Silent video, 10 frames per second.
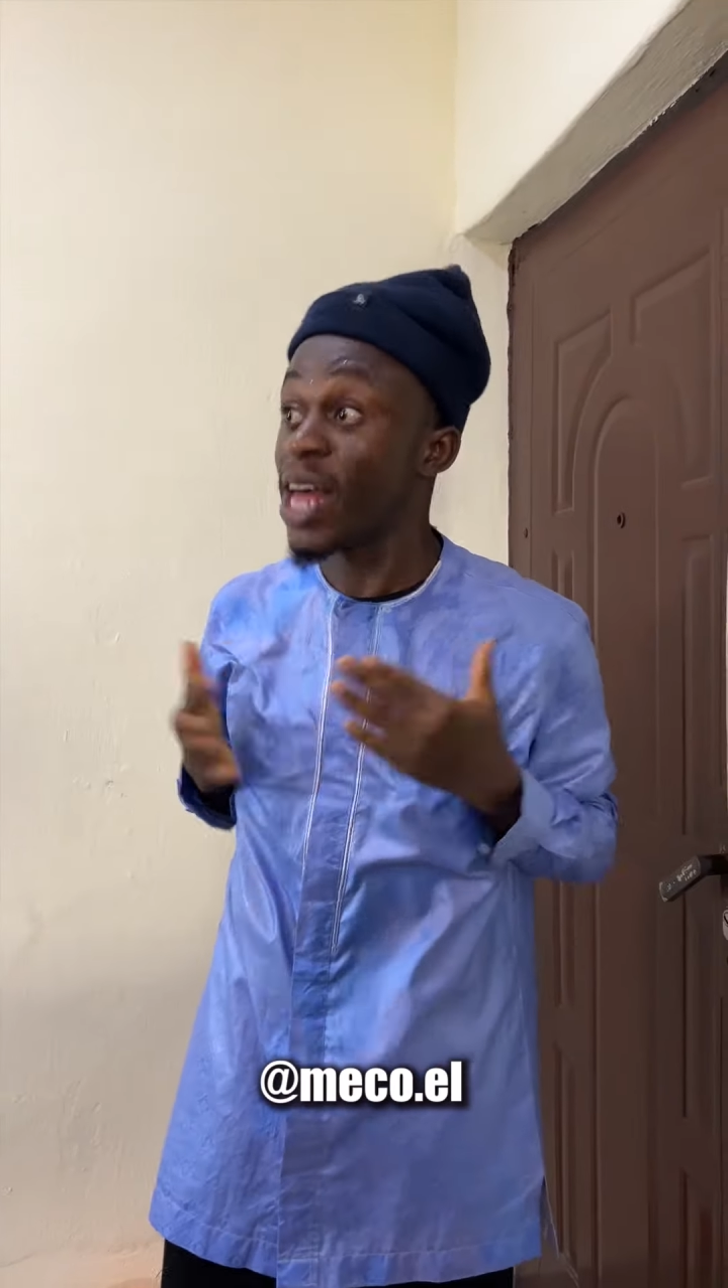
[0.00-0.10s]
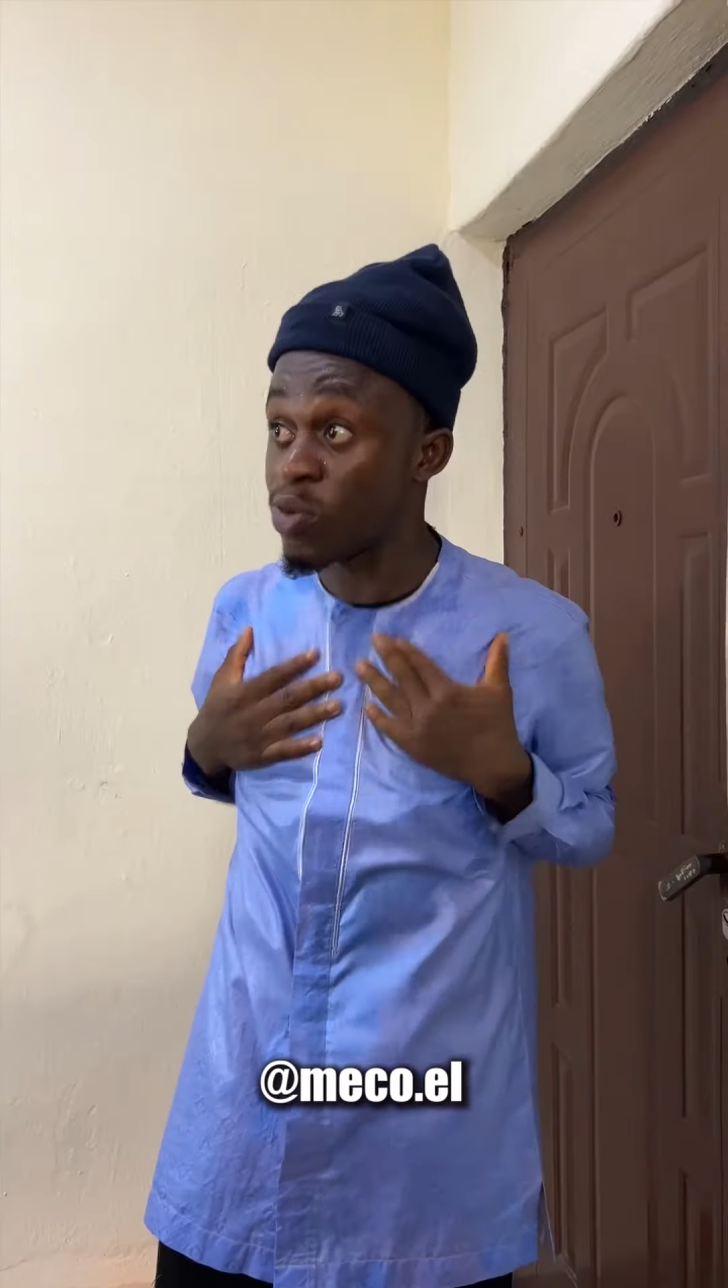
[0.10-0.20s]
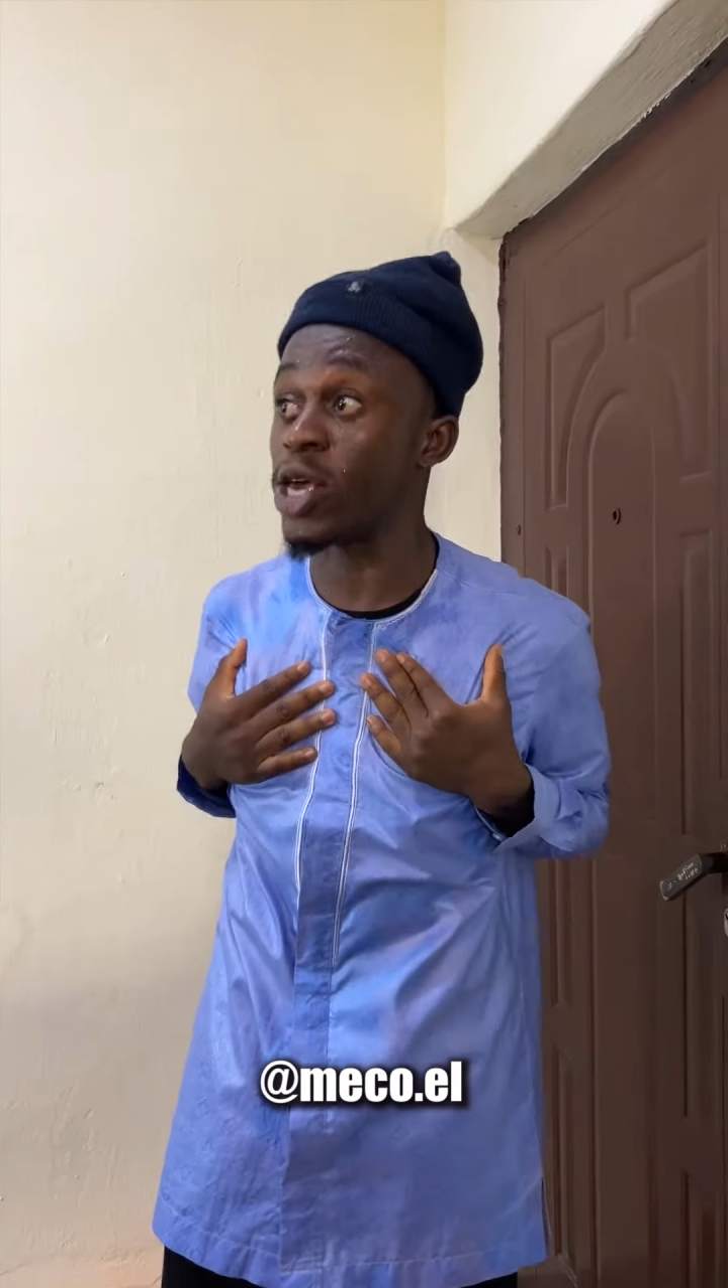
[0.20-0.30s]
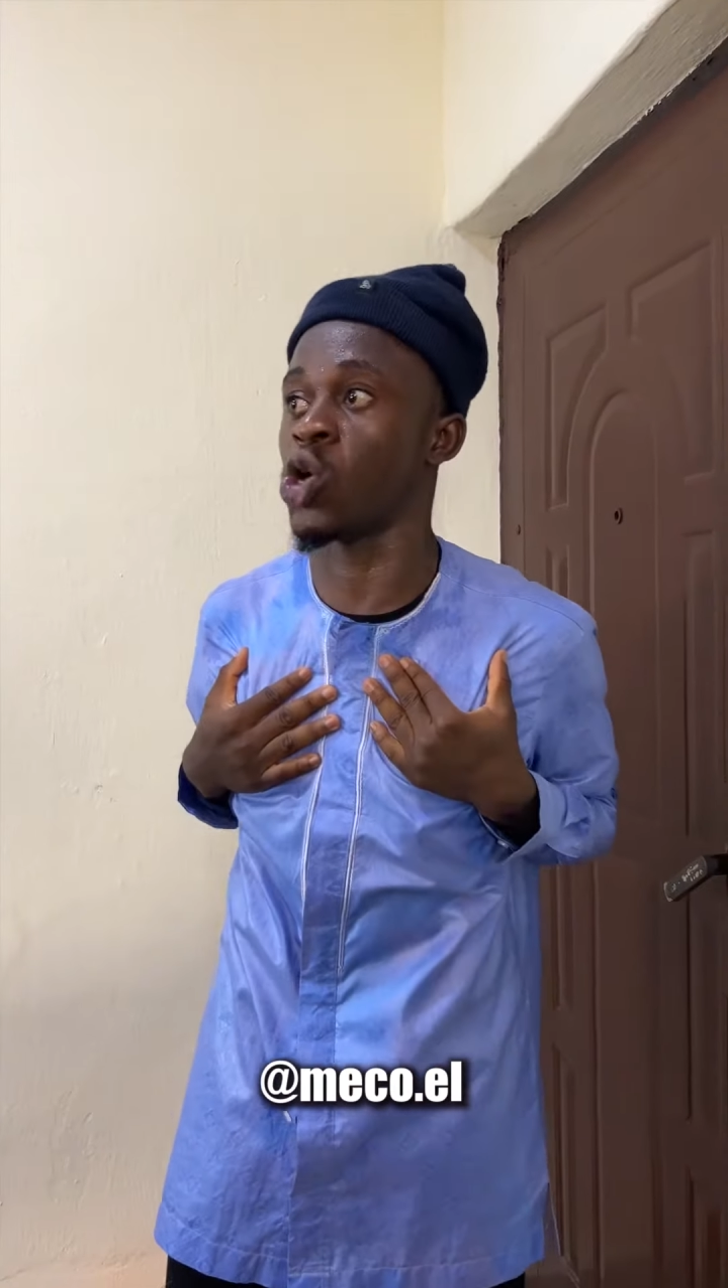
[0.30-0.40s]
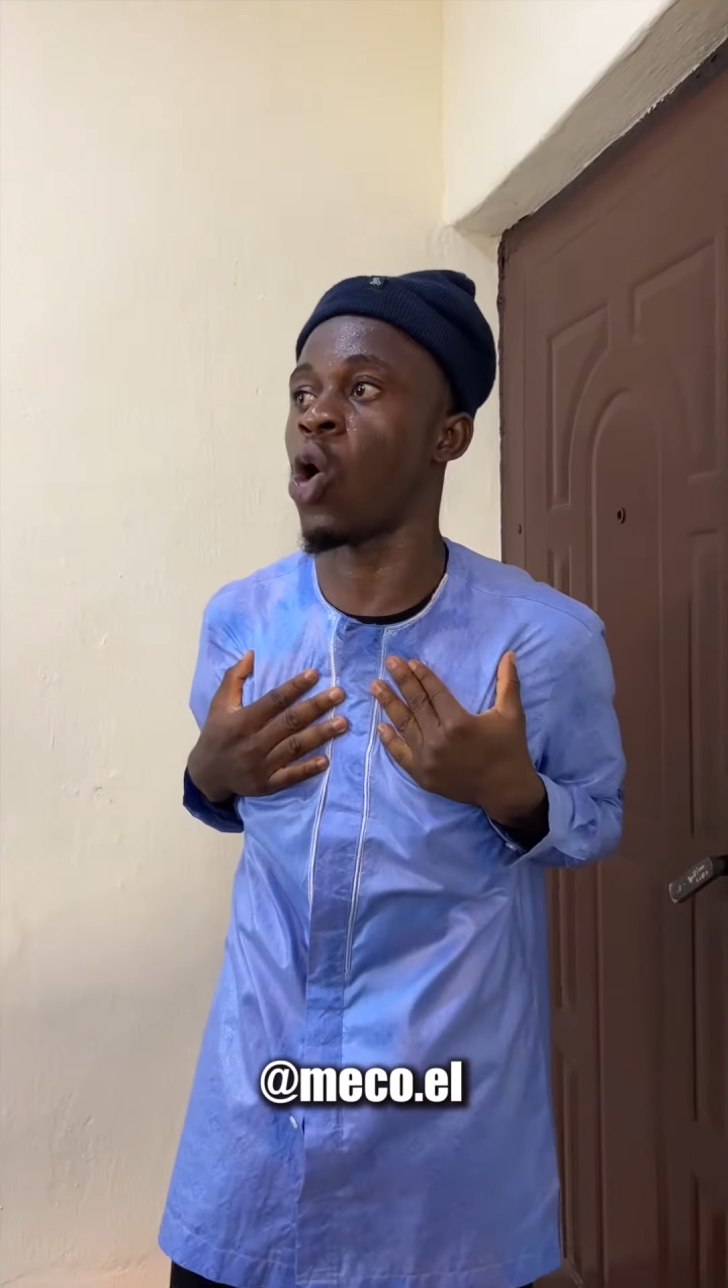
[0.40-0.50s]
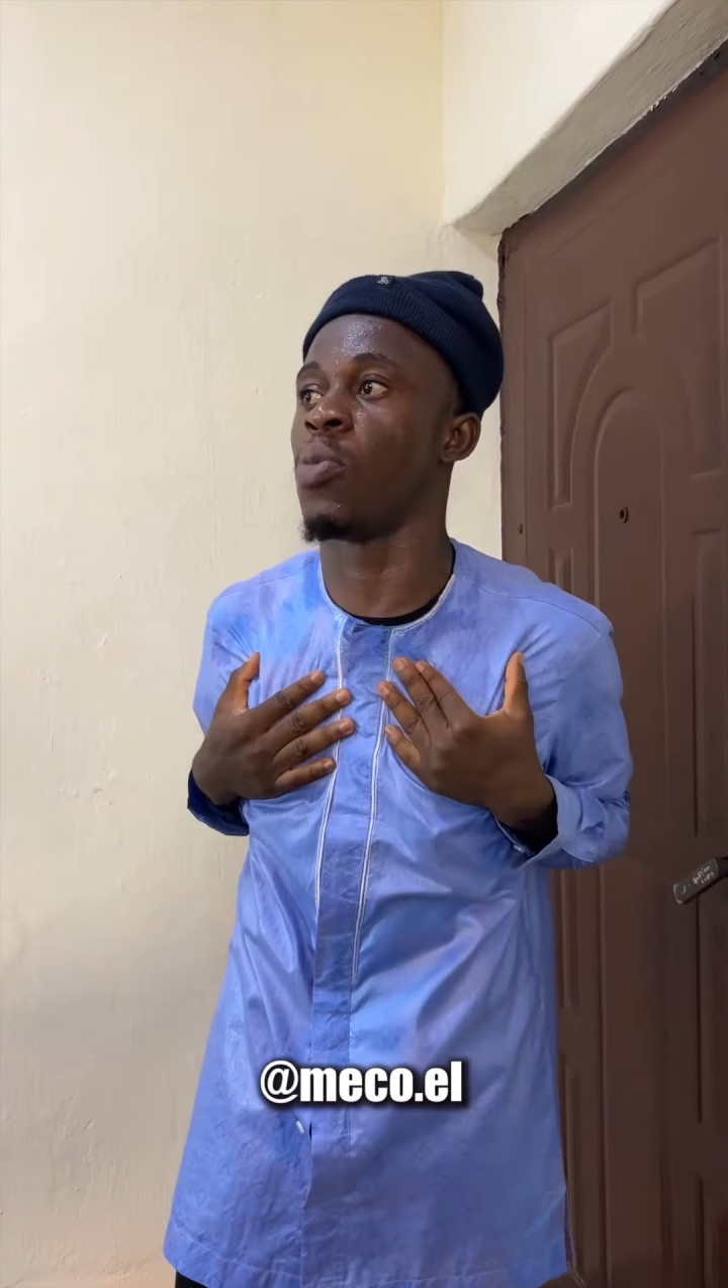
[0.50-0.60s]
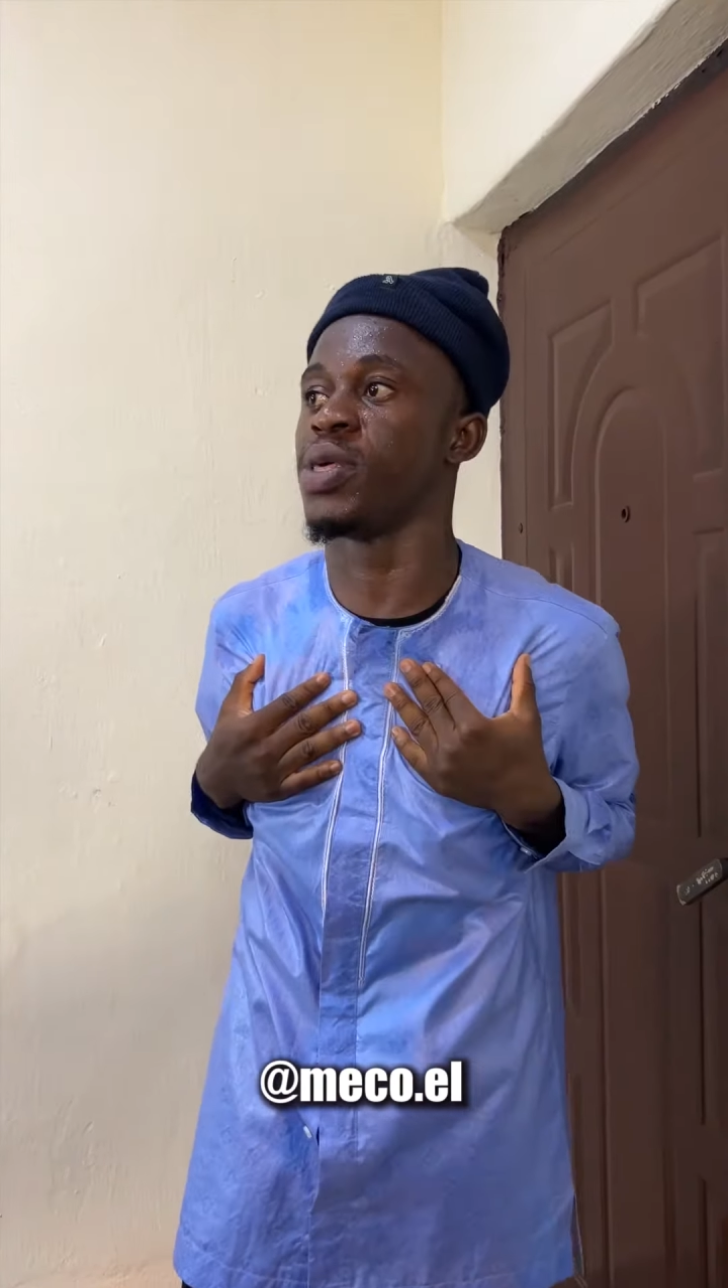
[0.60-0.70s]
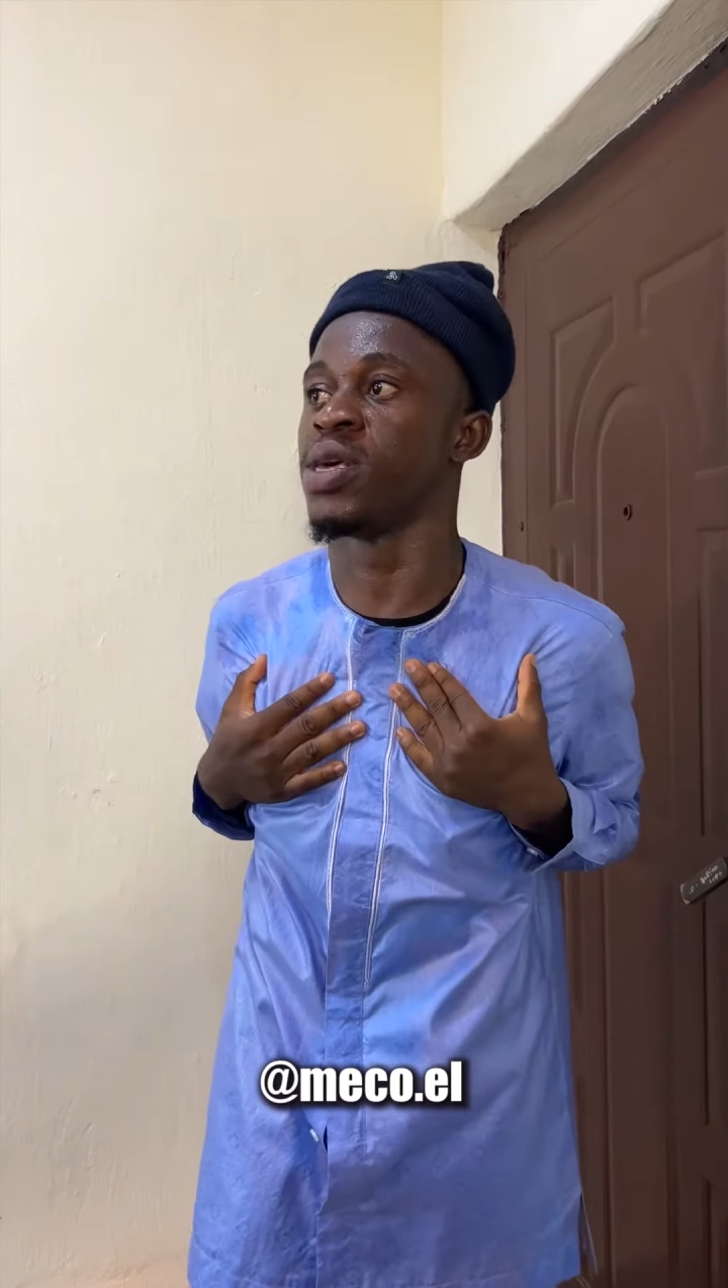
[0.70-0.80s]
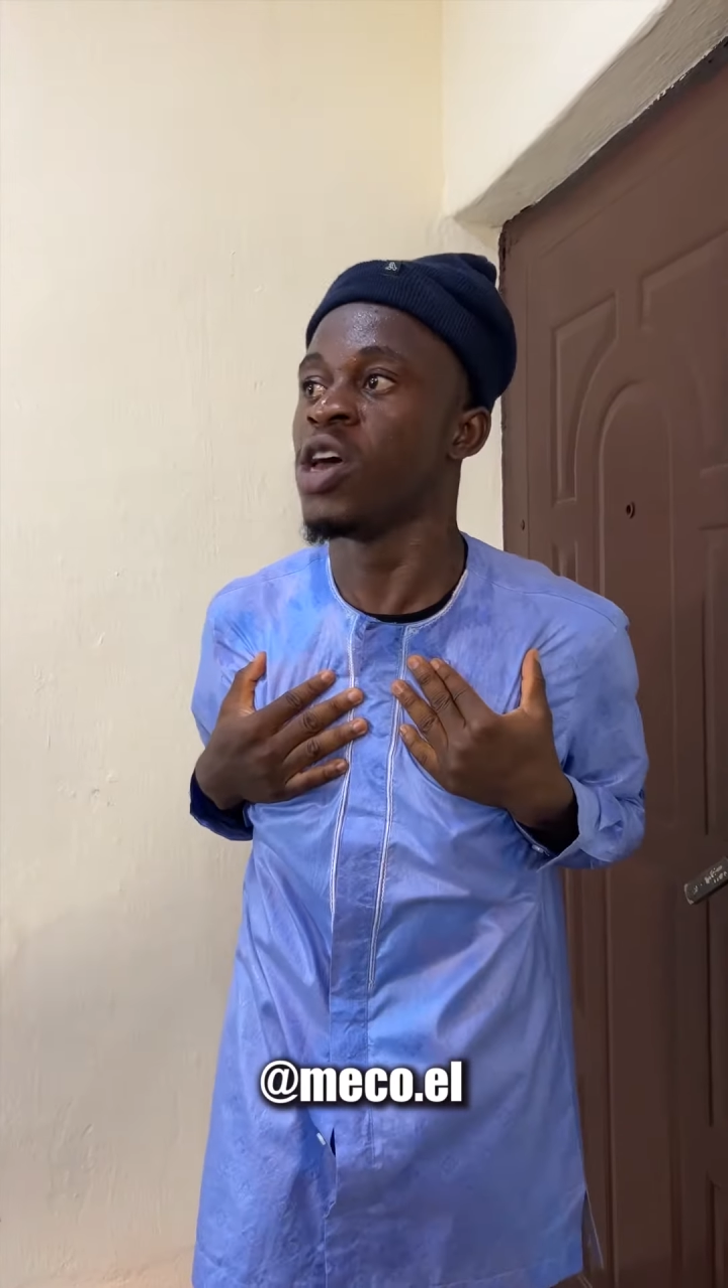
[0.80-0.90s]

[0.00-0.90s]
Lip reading: that's why you call me.